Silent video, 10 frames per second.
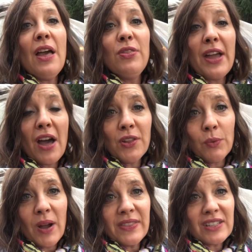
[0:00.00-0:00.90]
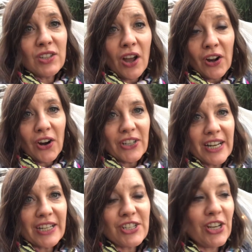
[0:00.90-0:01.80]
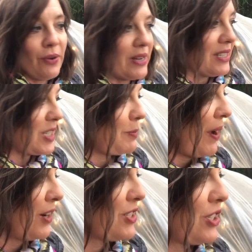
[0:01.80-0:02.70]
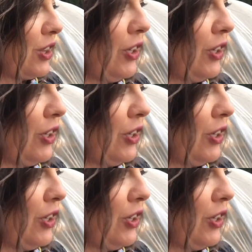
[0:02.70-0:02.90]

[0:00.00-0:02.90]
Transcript: the other one that's not gardening, she always aspires to